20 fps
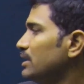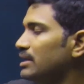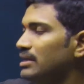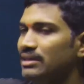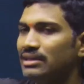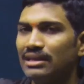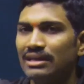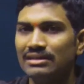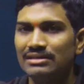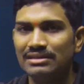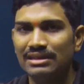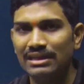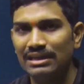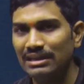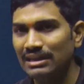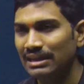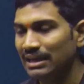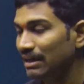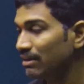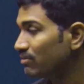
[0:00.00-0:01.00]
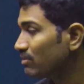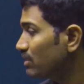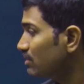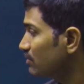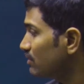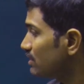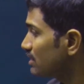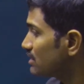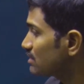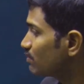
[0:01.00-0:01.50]
In the NCERT, they have
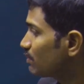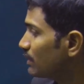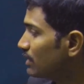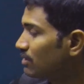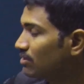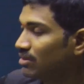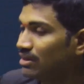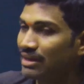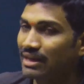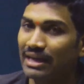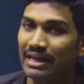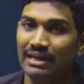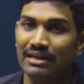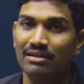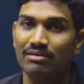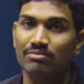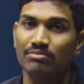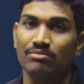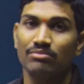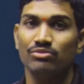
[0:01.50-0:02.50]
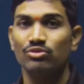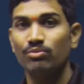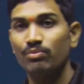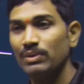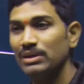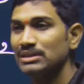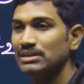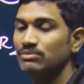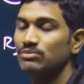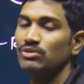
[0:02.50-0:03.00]
given this particular diagram. So
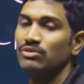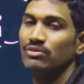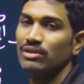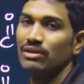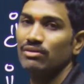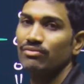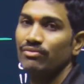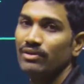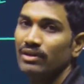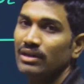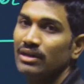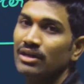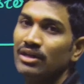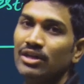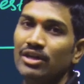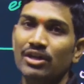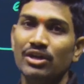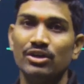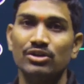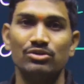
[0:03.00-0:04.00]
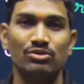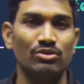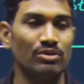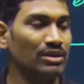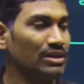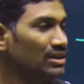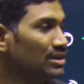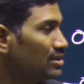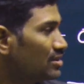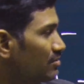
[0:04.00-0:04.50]
please observe carefully. So
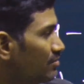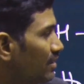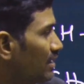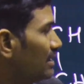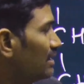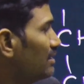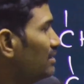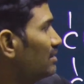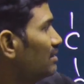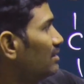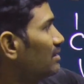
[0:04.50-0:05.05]
in this way,